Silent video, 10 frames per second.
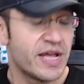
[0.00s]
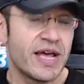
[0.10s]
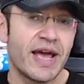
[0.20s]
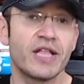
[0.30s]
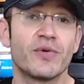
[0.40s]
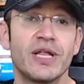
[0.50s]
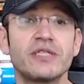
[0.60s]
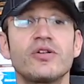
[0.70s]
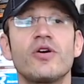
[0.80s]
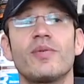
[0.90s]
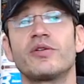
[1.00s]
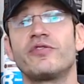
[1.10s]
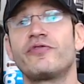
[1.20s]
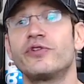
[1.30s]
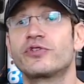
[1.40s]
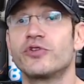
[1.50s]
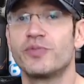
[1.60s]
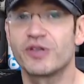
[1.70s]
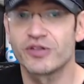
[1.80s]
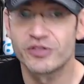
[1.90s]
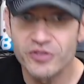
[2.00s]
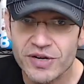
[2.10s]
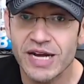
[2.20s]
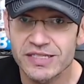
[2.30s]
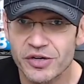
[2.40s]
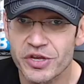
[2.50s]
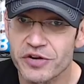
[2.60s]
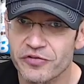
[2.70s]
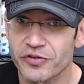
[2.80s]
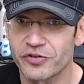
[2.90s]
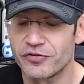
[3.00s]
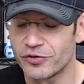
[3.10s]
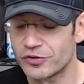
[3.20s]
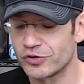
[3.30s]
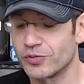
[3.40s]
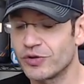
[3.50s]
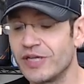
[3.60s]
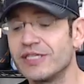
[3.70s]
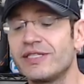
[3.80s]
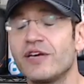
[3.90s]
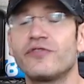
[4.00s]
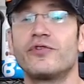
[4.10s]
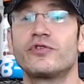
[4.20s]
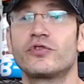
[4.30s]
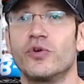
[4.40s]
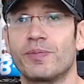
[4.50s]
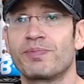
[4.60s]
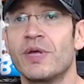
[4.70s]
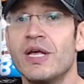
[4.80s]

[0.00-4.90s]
Anyway, let's talk about the full scoop because you guys are here for the full scoop. So I did take full scoop.